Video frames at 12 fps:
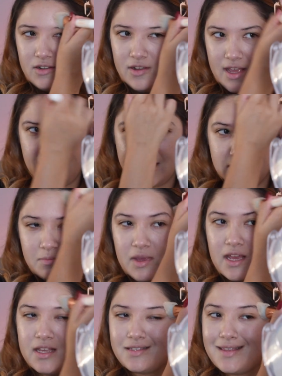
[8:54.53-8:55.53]
looking as
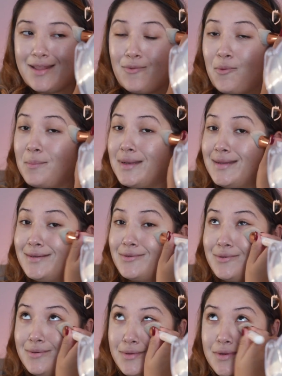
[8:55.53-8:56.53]
big as they normally
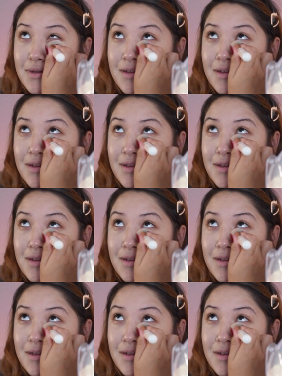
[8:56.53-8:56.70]
do.